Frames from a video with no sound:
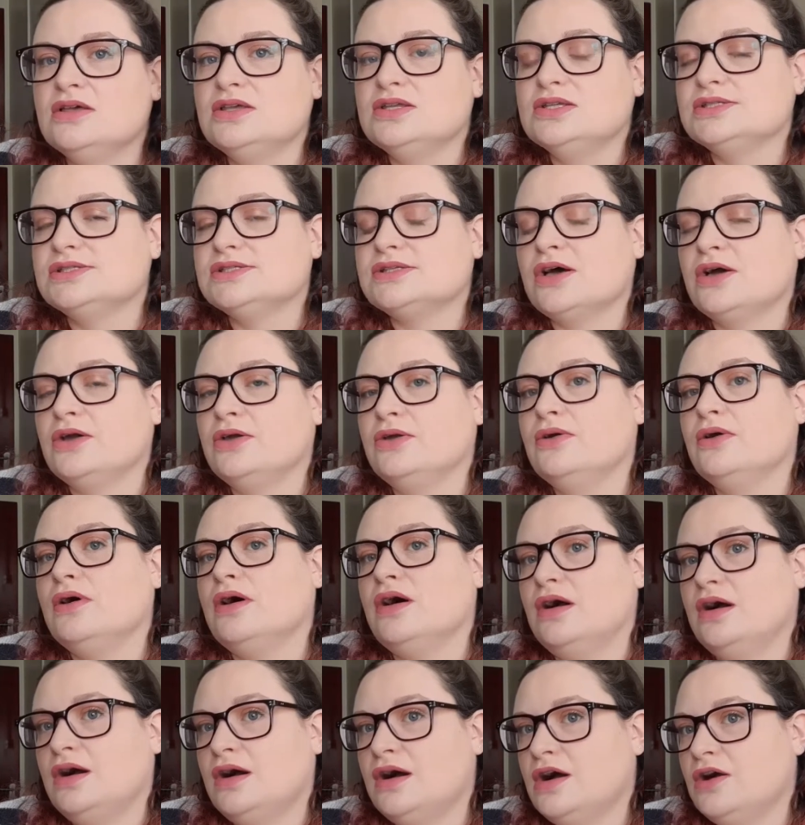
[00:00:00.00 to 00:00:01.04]
So
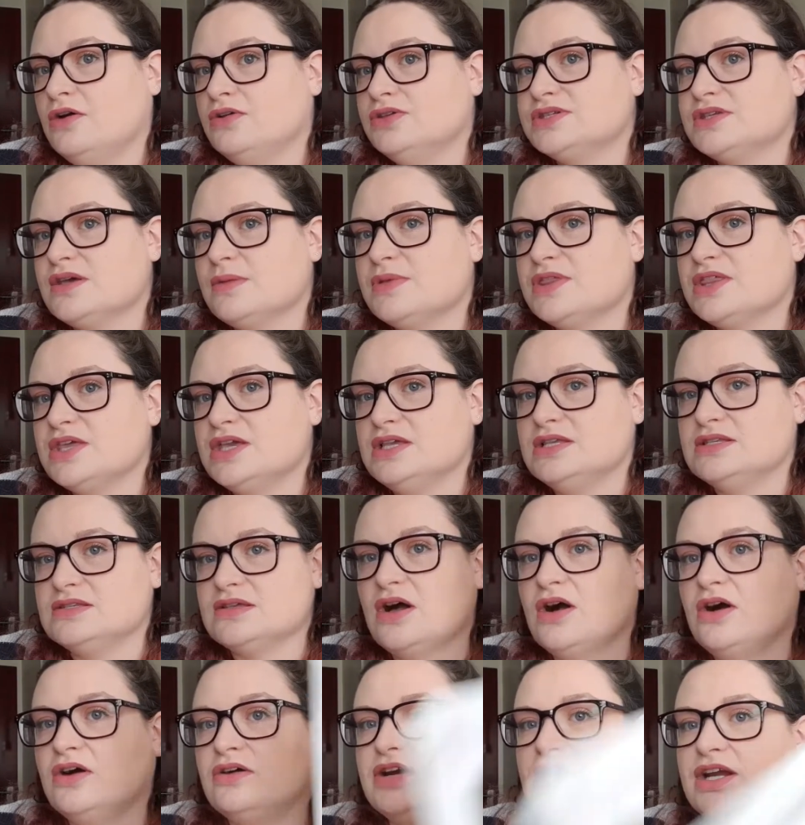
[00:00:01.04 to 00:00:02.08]
some of these
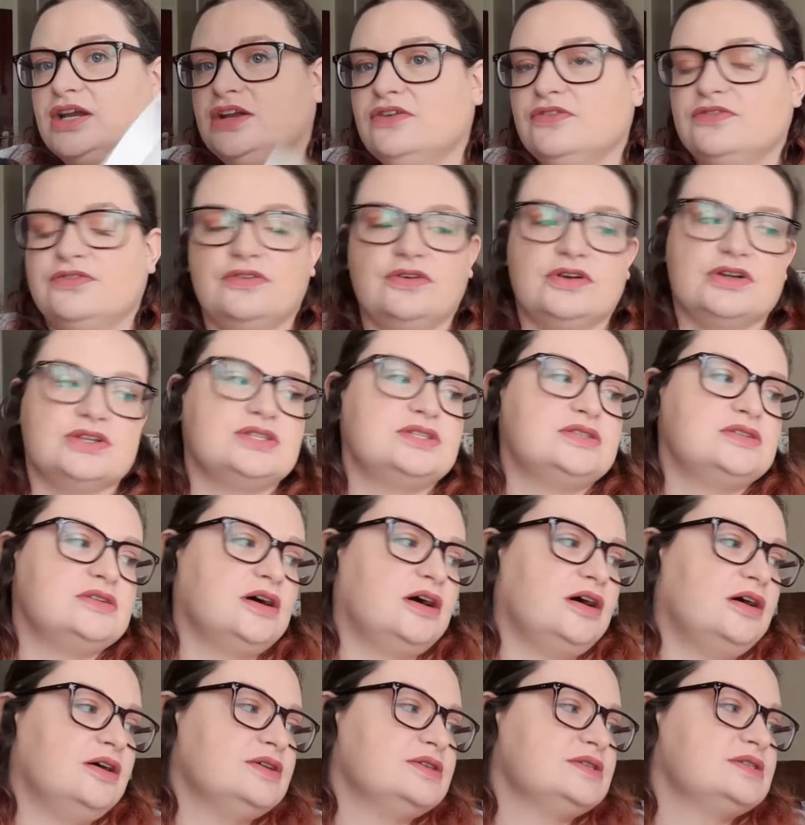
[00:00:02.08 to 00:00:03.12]
are in for a
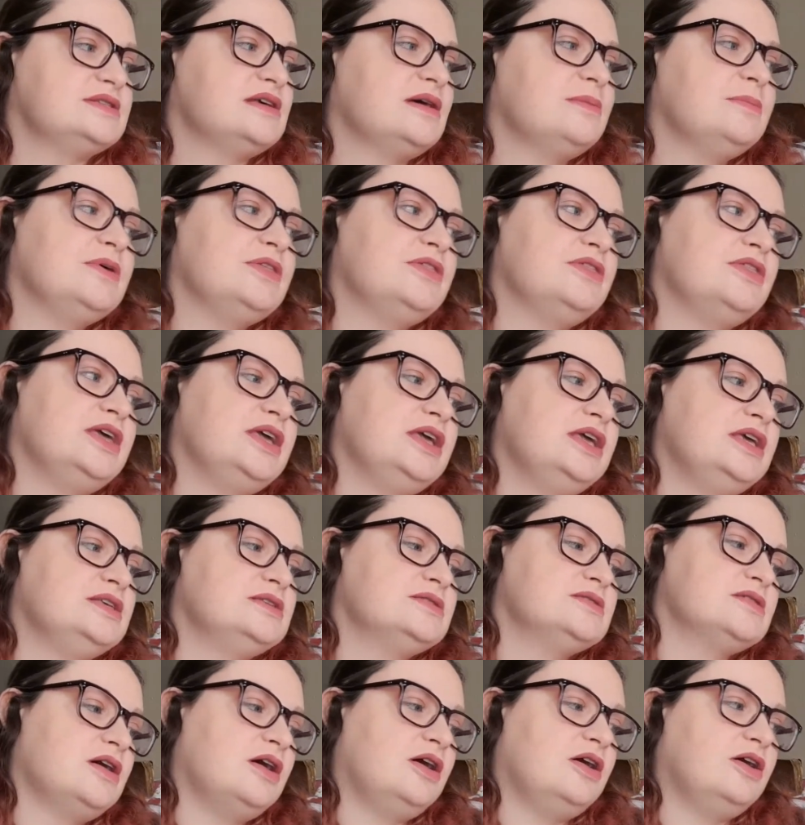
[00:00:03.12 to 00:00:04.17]
start, some of
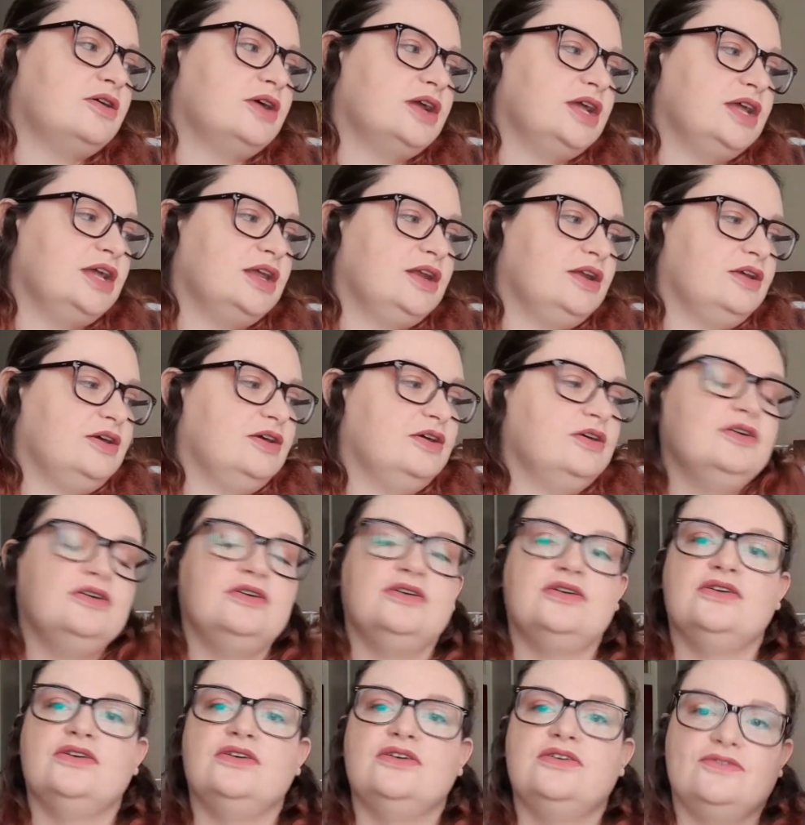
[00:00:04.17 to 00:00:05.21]
these are in
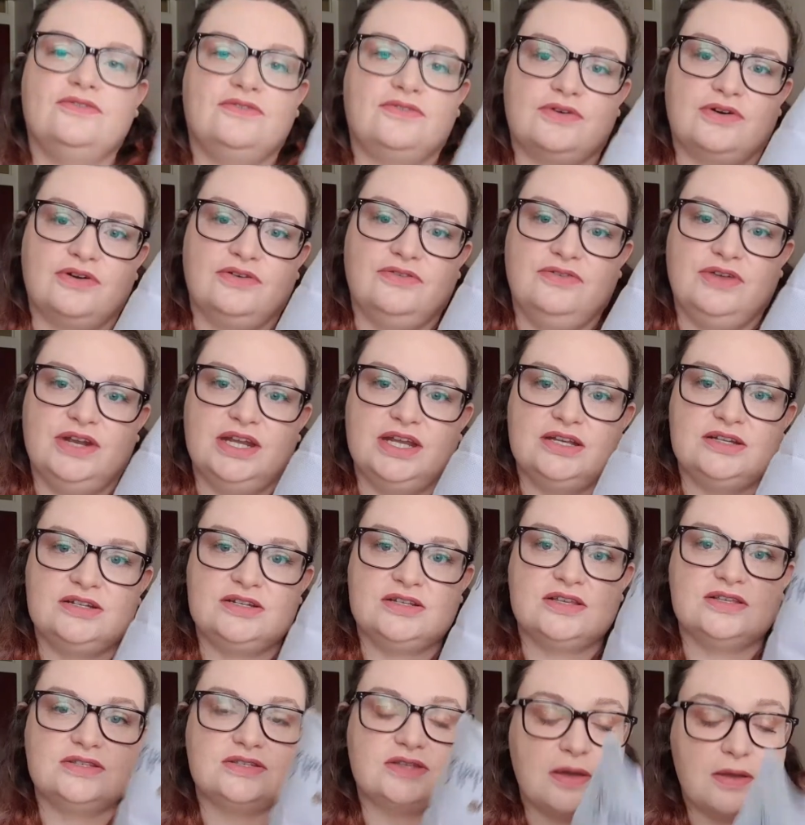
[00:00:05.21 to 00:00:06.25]
for a finish.
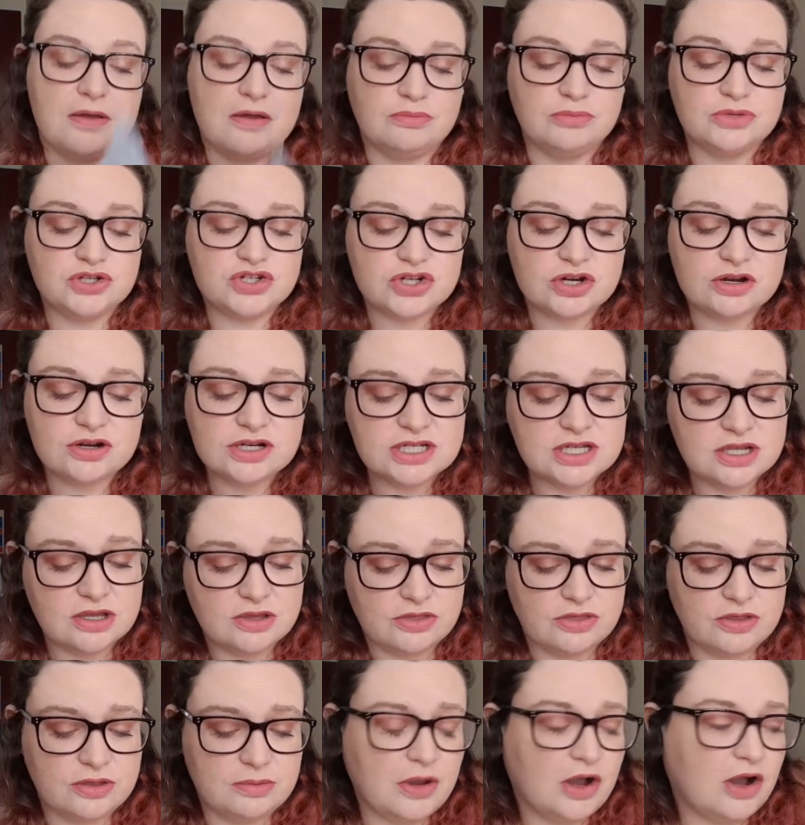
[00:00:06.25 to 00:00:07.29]
So a majority of
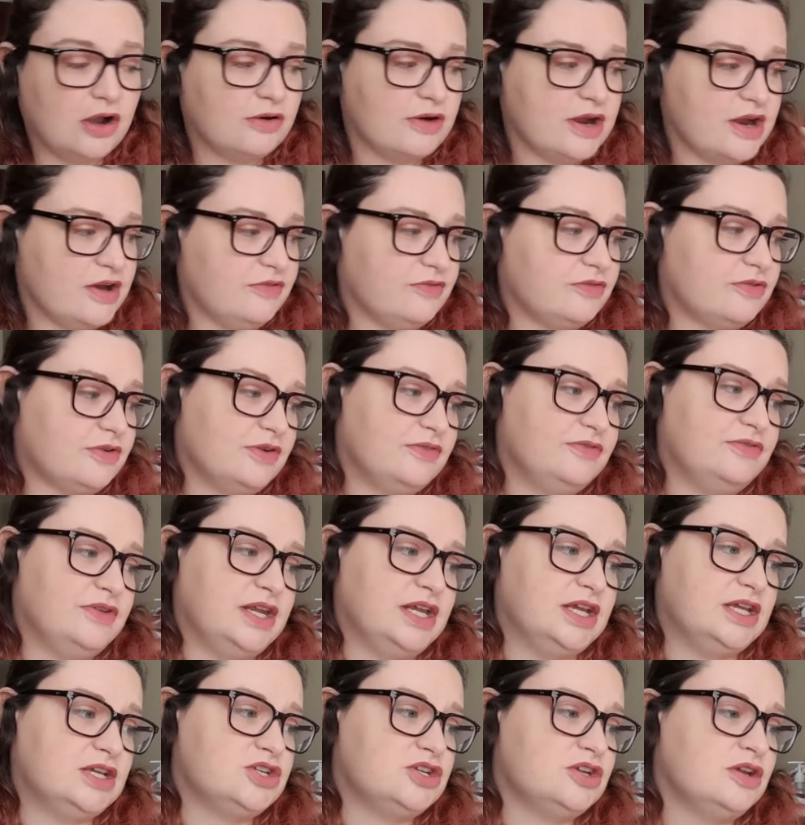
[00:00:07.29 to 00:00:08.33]
them are in for a
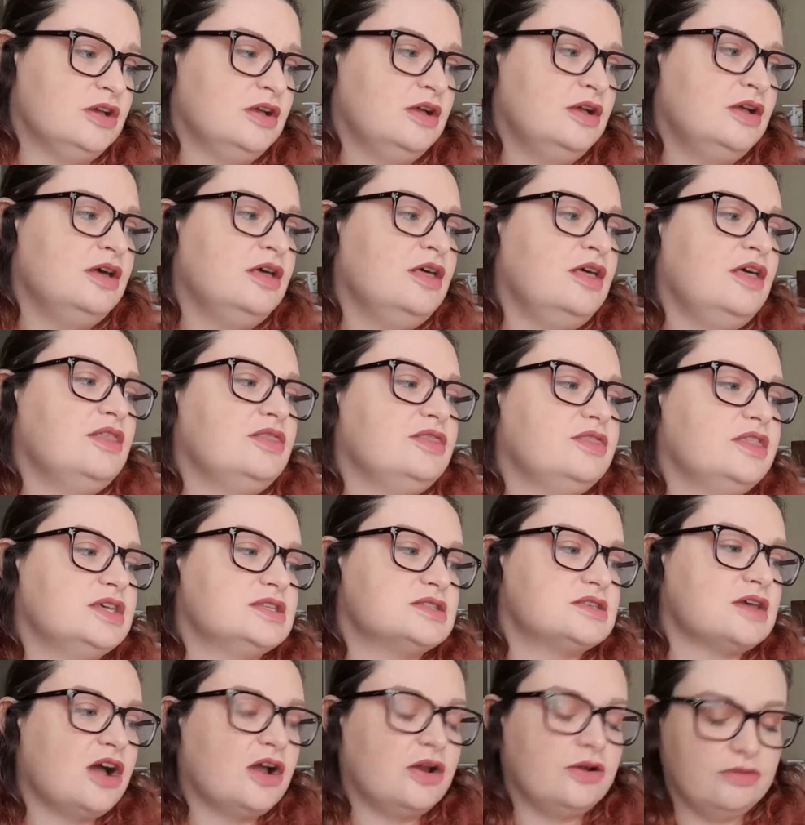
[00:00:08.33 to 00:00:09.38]
finish.
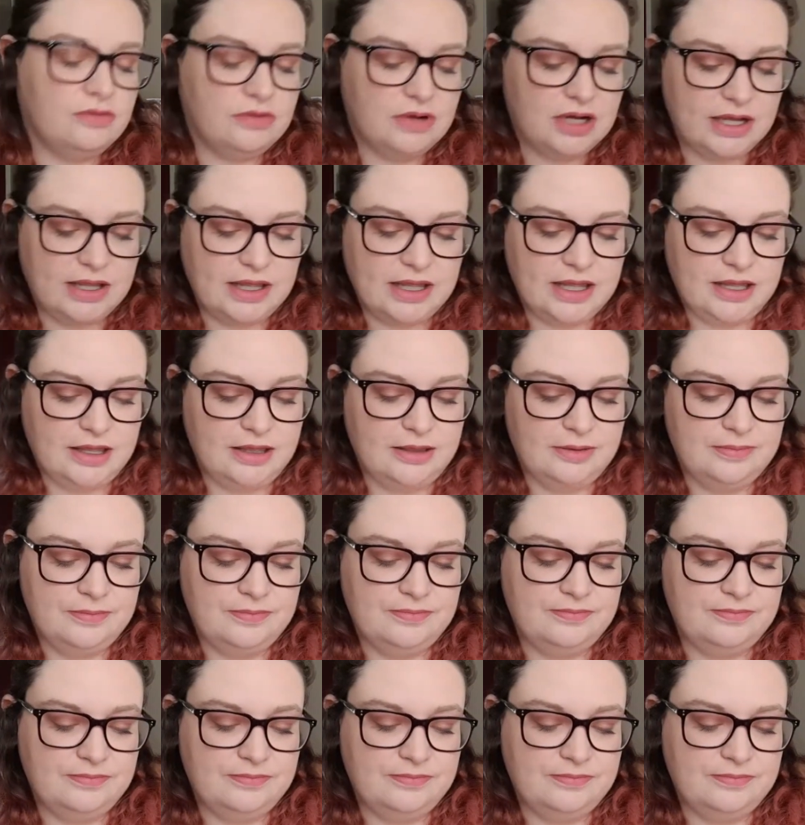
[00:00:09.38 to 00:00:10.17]
There's only